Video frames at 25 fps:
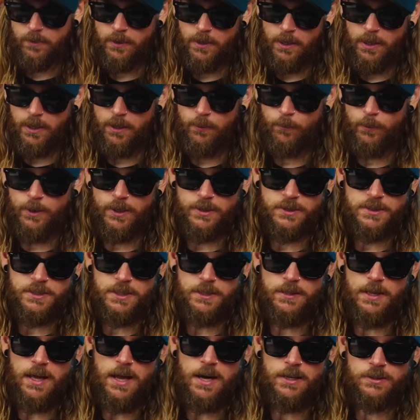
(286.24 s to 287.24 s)
And we can see
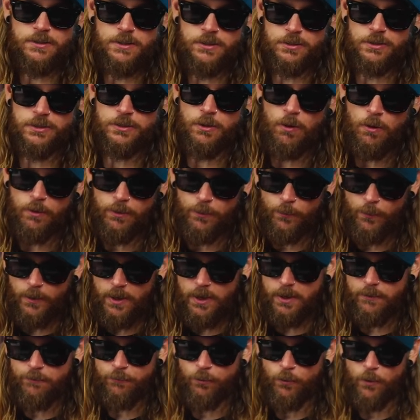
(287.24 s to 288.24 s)
that it's installed and
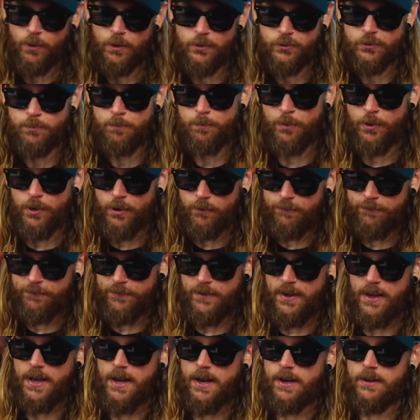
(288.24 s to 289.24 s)
ready for us.
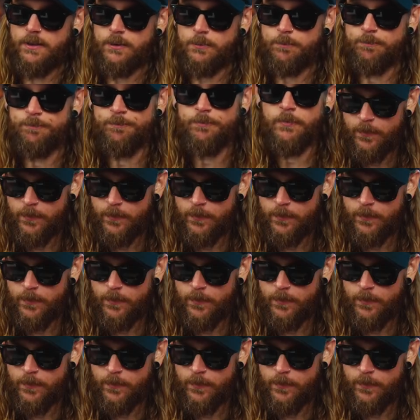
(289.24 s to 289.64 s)
Perfect.